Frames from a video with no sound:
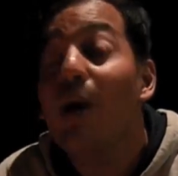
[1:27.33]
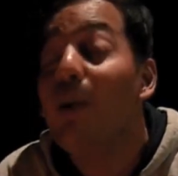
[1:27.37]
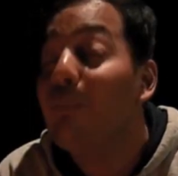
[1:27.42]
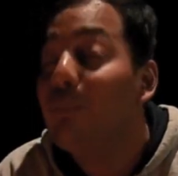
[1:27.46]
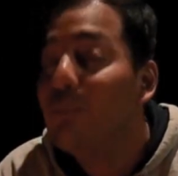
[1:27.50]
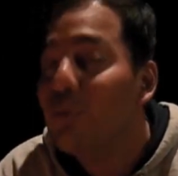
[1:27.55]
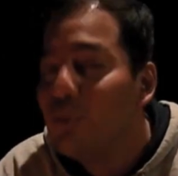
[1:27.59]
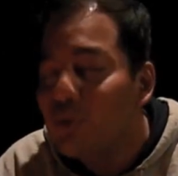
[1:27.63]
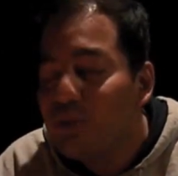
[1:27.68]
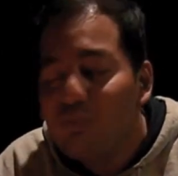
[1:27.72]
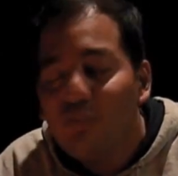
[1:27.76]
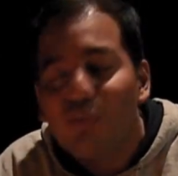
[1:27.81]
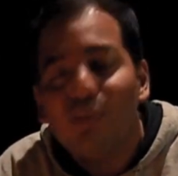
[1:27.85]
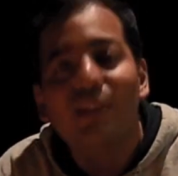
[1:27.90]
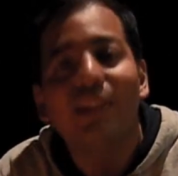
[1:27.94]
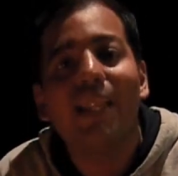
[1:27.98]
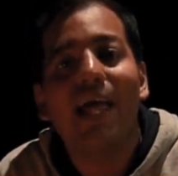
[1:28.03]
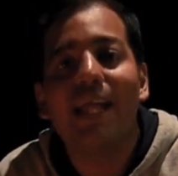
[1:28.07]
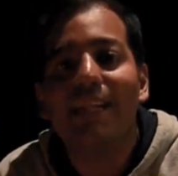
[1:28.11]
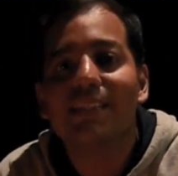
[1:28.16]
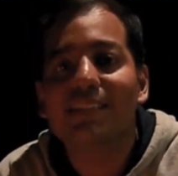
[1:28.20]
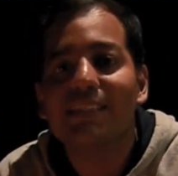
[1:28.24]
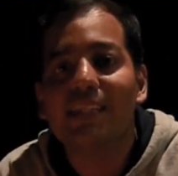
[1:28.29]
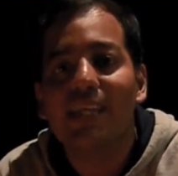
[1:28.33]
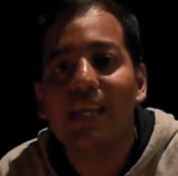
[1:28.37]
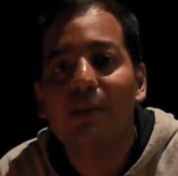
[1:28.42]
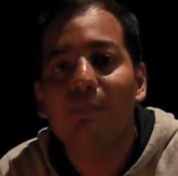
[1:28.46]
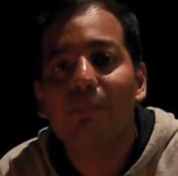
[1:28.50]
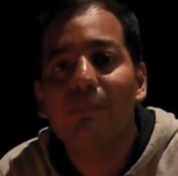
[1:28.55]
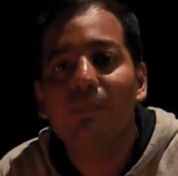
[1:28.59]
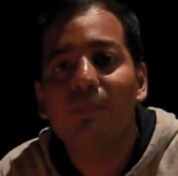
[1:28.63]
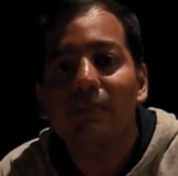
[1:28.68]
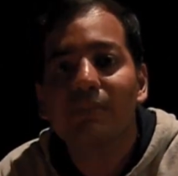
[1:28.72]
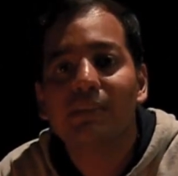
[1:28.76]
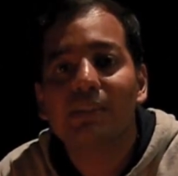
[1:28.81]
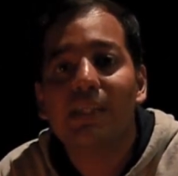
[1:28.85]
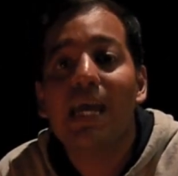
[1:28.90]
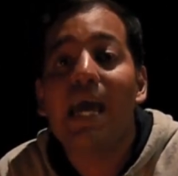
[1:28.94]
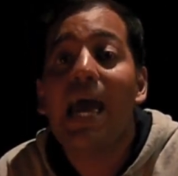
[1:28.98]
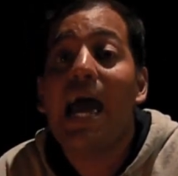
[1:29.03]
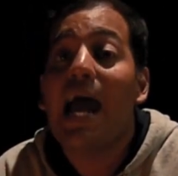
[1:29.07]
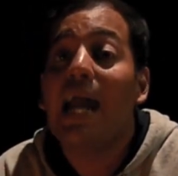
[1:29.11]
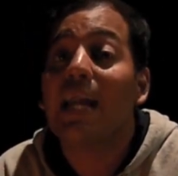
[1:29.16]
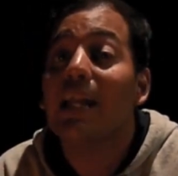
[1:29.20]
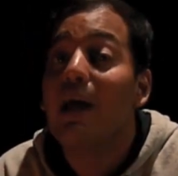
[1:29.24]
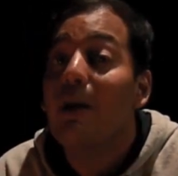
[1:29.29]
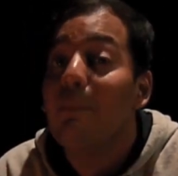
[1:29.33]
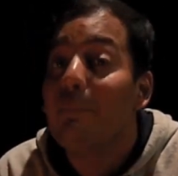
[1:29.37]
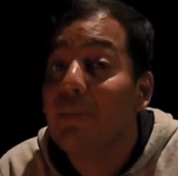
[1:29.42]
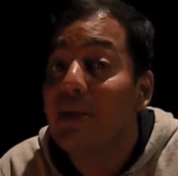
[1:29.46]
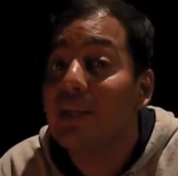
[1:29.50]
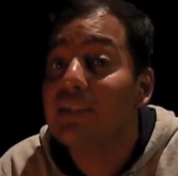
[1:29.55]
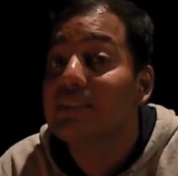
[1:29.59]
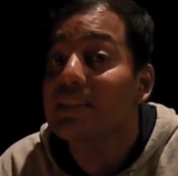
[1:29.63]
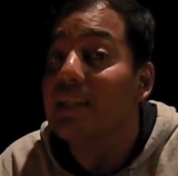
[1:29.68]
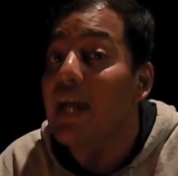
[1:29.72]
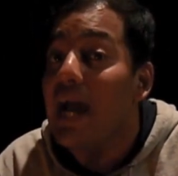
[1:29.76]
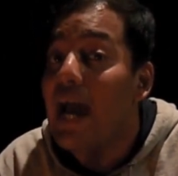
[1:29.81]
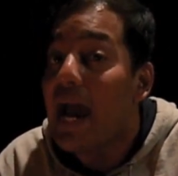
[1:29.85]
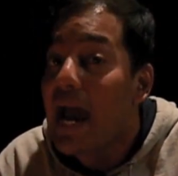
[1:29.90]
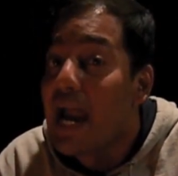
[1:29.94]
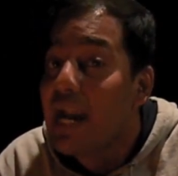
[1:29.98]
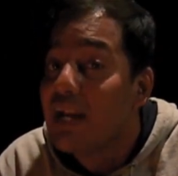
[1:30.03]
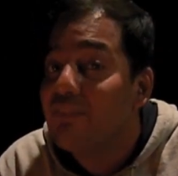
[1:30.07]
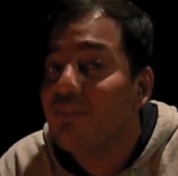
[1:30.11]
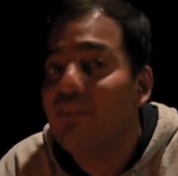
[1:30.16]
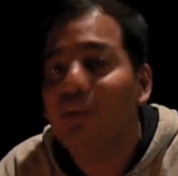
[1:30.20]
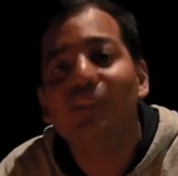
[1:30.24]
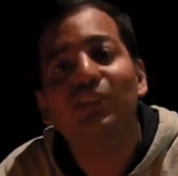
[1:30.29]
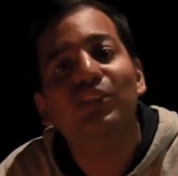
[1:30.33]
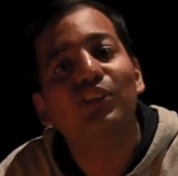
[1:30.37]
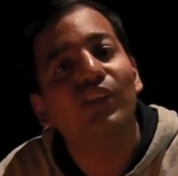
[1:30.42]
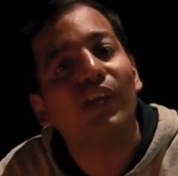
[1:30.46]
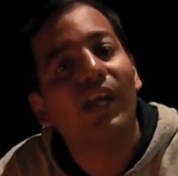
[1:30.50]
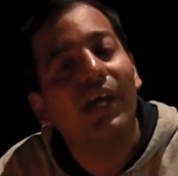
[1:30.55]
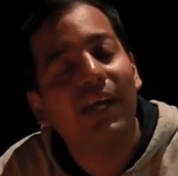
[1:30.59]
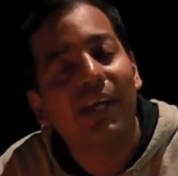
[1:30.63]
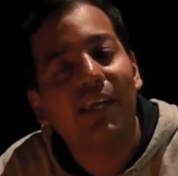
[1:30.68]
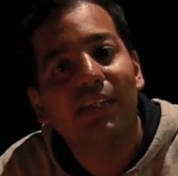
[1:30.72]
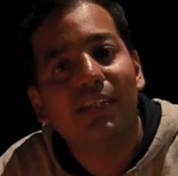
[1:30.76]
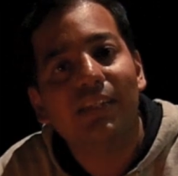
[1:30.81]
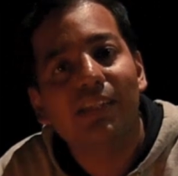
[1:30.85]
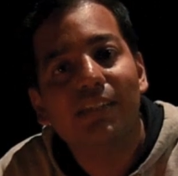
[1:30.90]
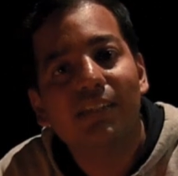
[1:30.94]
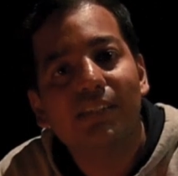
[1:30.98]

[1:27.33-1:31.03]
beautiful landscape and amazing adventure ahead.